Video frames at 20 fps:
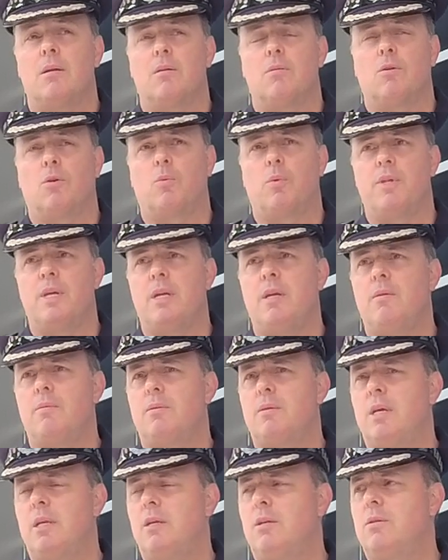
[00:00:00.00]
Look, with
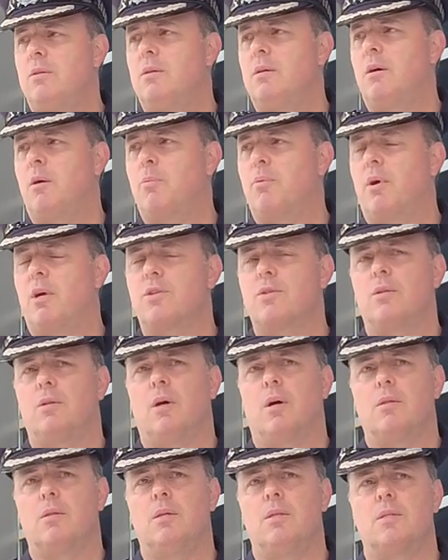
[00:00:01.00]
any operation
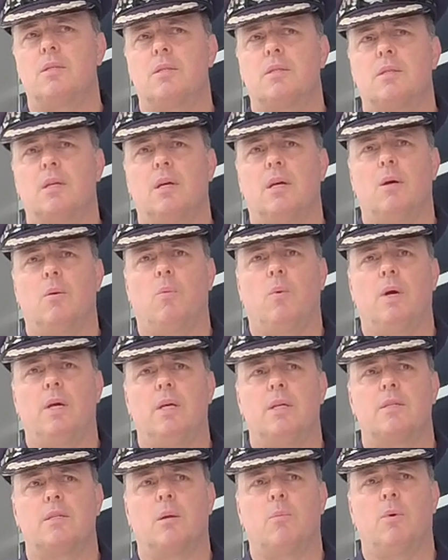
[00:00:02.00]
like this
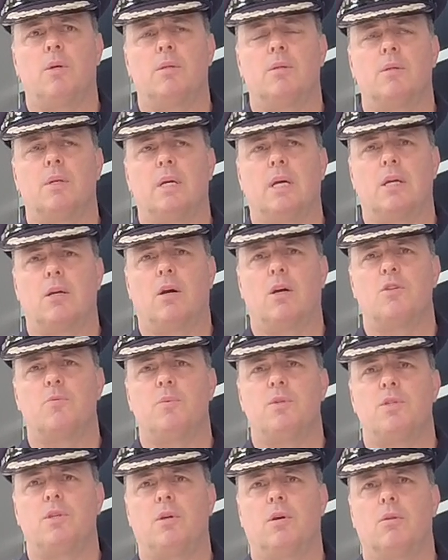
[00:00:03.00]
where someone goes
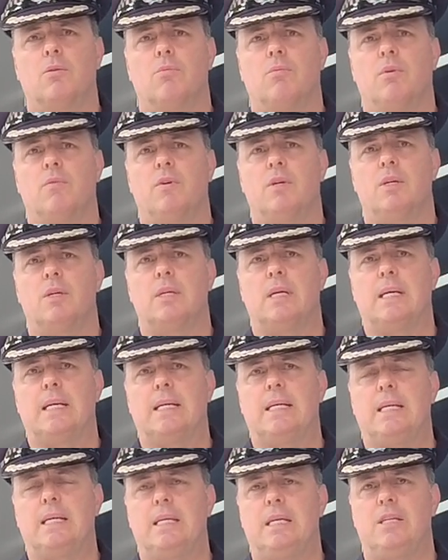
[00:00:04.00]
missing on the
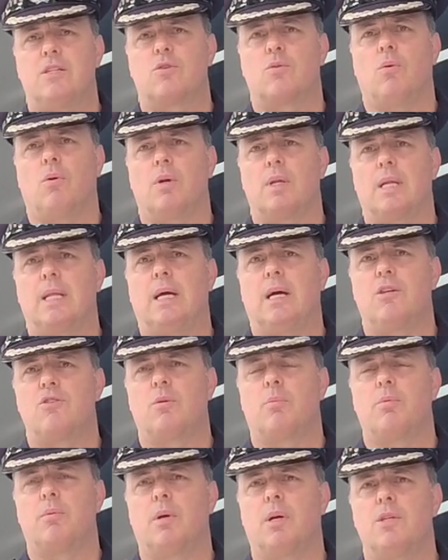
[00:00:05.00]
river, it is quite a large
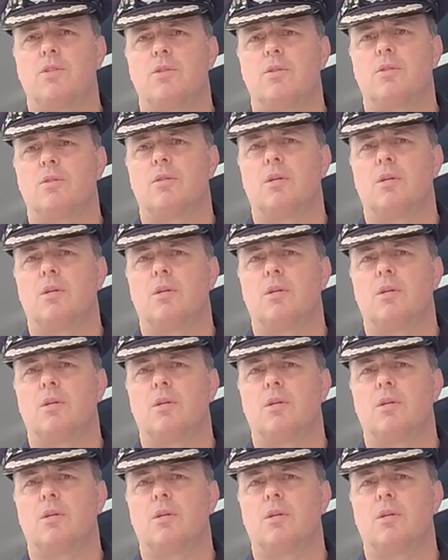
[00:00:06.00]
operation.